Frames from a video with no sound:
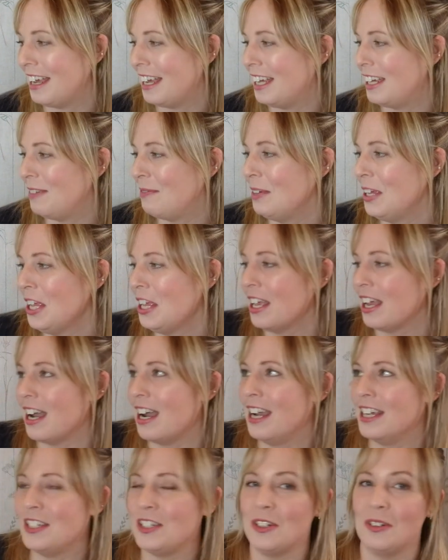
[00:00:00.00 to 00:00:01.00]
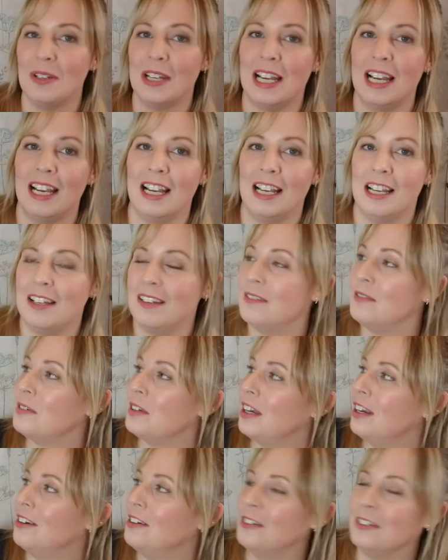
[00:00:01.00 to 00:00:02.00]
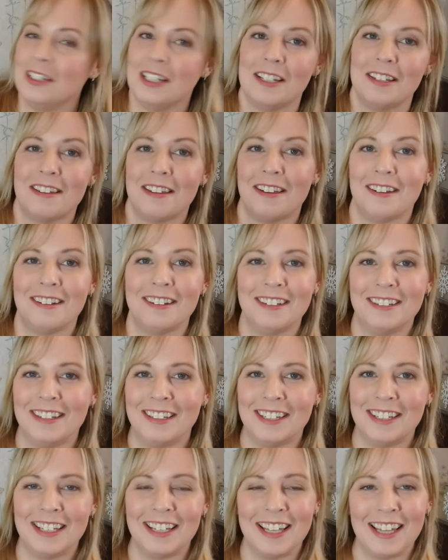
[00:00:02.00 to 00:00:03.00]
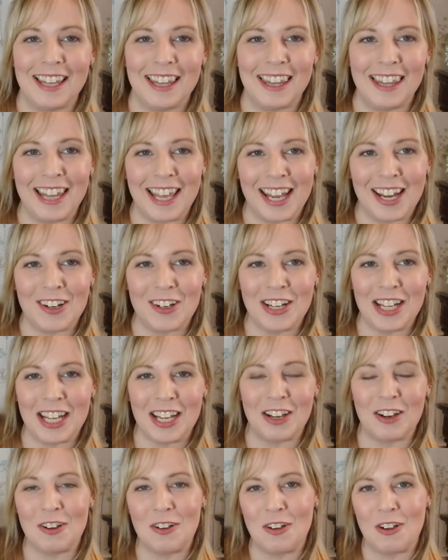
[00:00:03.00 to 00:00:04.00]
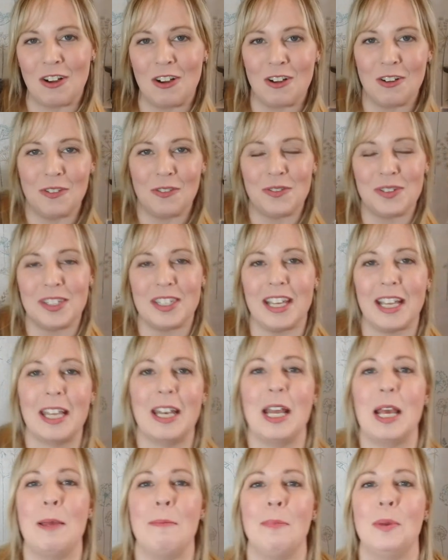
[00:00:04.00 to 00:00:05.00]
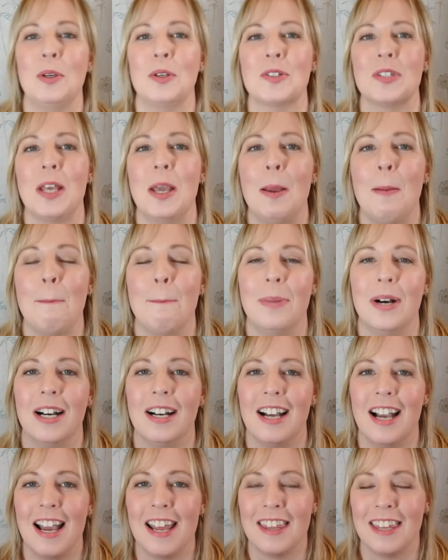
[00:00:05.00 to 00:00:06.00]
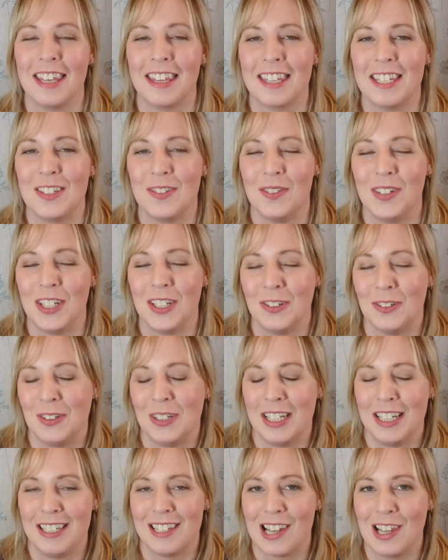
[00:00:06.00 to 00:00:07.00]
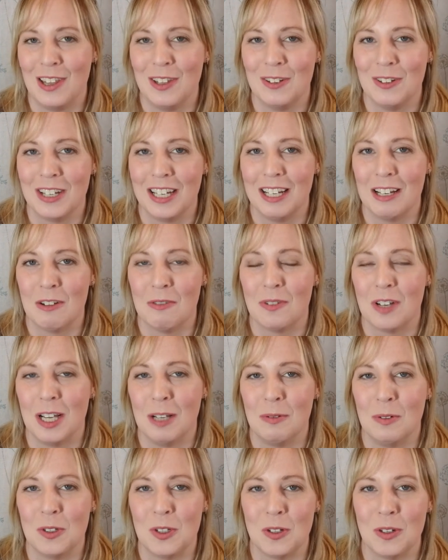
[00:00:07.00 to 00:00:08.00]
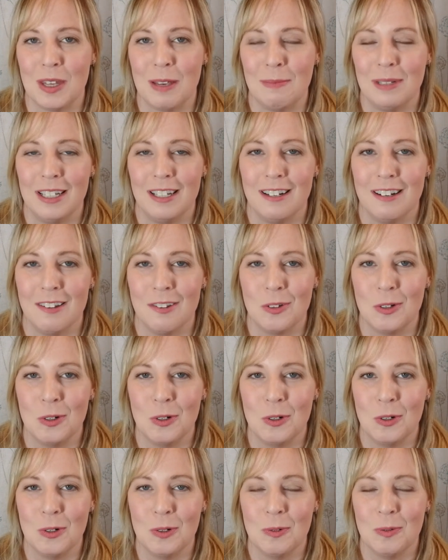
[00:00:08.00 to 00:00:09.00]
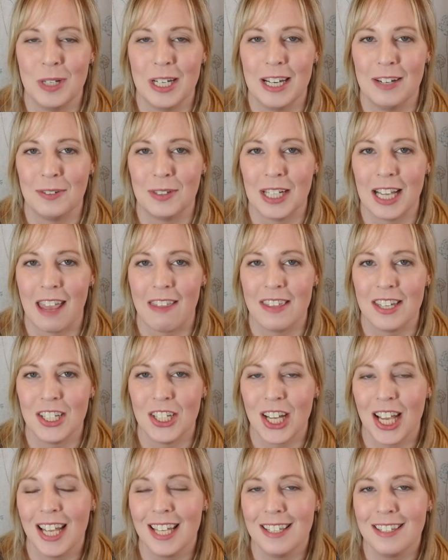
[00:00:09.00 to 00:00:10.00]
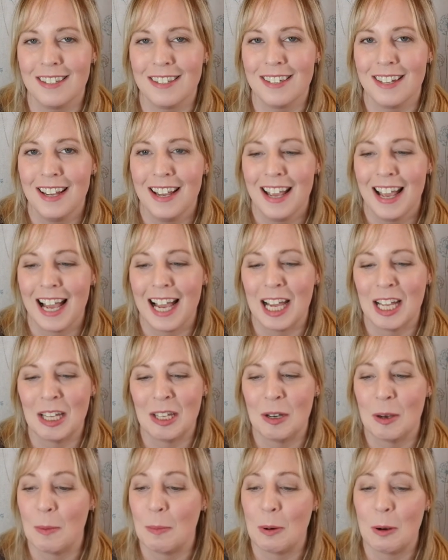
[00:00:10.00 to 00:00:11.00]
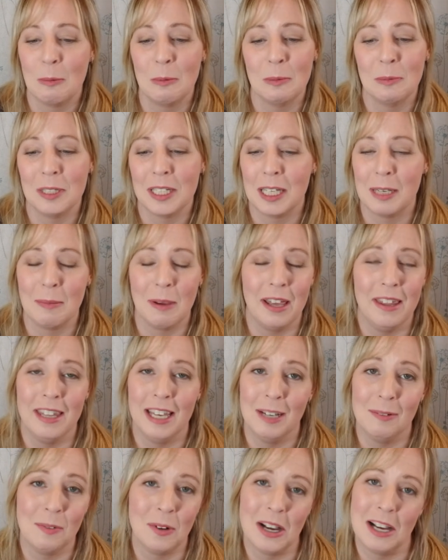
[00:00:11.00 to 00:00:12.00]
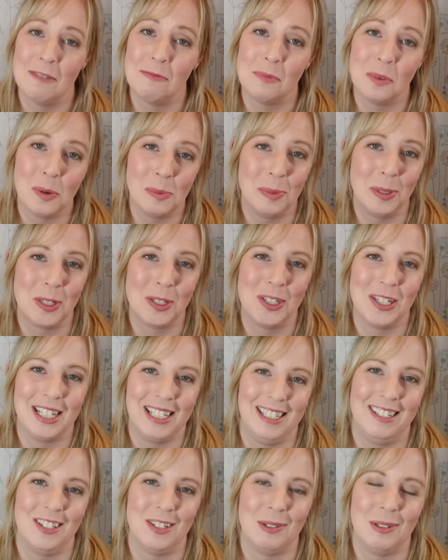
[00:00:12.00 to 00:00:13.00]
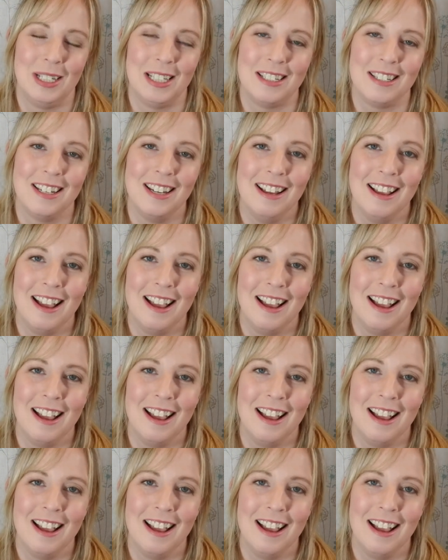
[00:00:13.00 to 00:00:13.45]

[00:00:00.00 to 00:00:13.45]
Um, I do have a whole other layer here of secondhand books but I think this video is long enough. I will do them in another haul whenever I get the chance and probably by then we'll have more books to add to it.